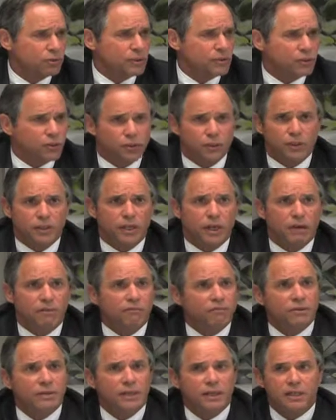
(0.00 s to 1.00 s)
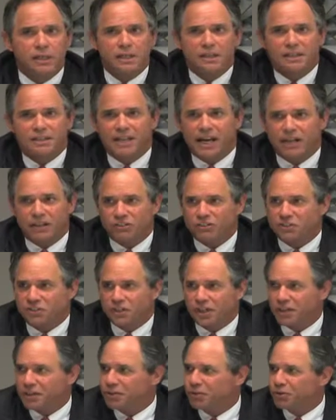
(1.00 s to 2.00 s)
And sure enough, that
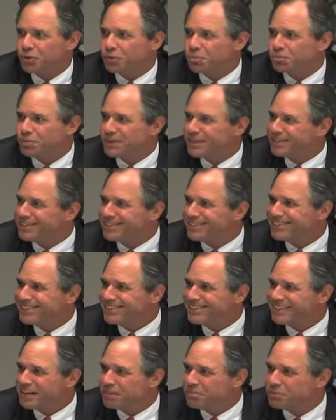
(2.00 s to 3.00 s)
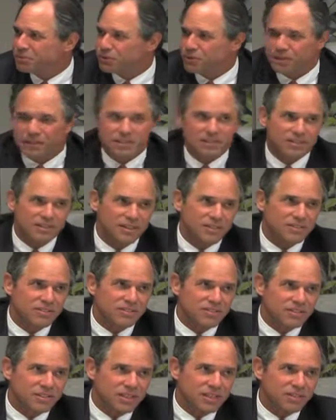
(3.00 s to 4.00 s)
study group didn't come to a
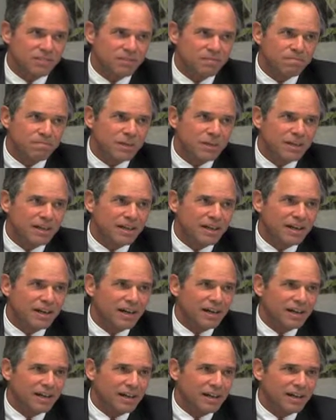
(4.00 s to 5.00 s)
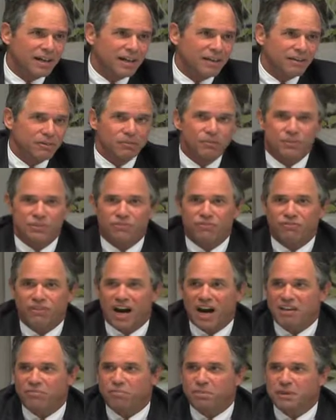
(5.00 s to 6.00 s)
consensus either. It was
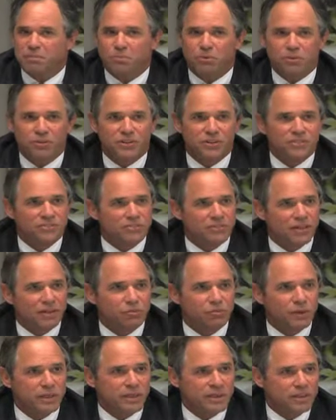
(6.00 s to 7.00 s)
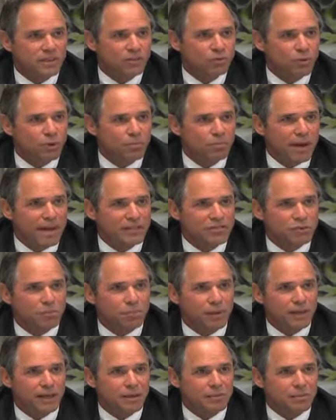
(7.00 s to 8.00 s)
5 people that said we need to do a master
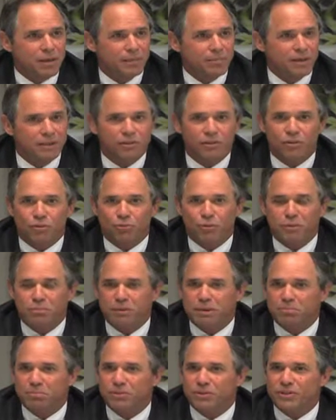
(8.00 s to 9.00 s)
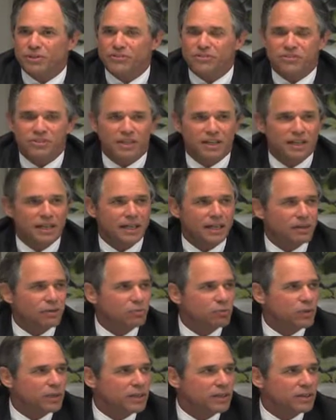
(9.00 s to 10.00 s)
plan amendment and 3 people that
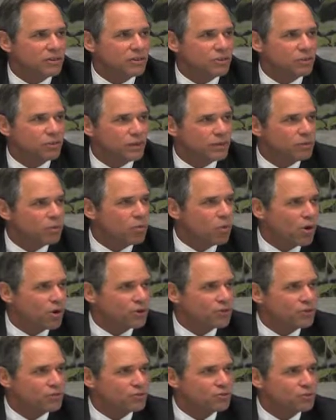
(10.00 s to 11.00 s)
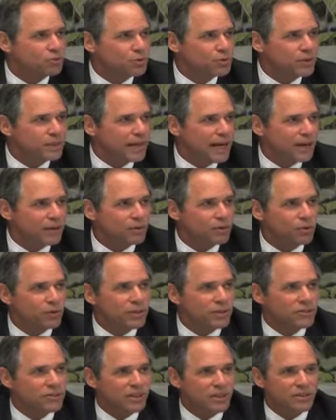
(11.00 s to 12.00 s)
said we can do it in water and sewer
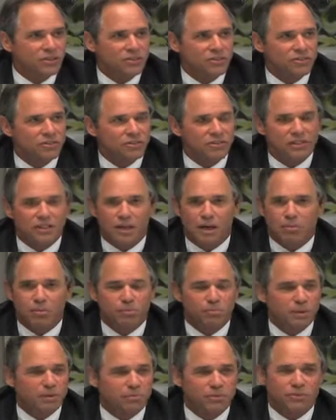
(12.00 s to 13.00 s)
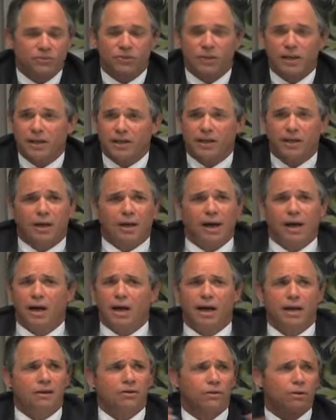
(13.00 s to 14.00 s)
category changes and a couple of people saying,
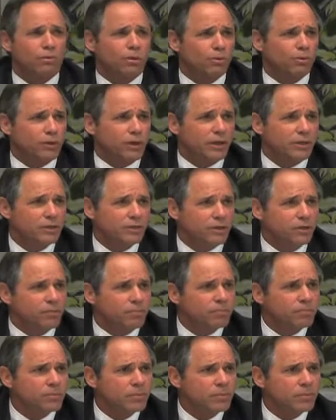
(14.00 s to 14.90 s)
I don't know what we're going to do.